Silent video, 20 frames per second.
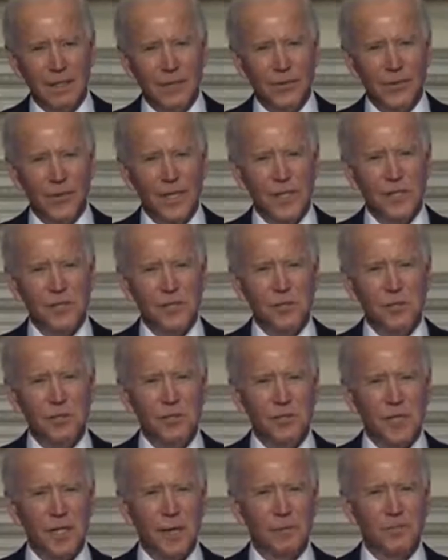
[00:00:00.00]
These 2
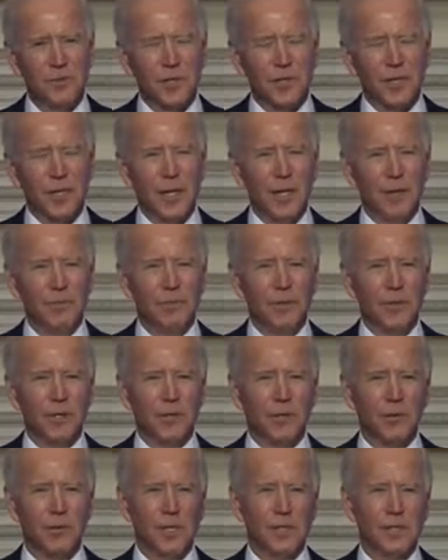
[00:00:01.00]
steps are going to help
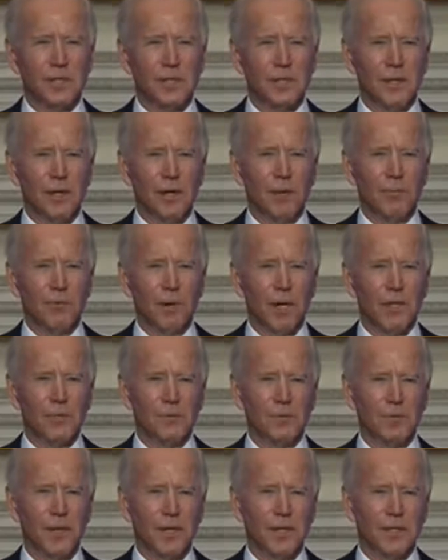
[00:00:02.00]
increase our
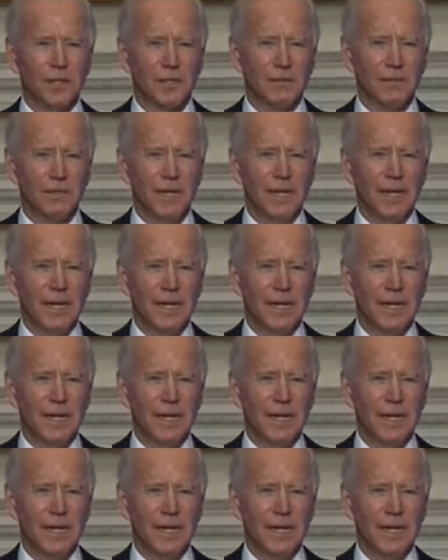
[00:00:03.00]
prospects of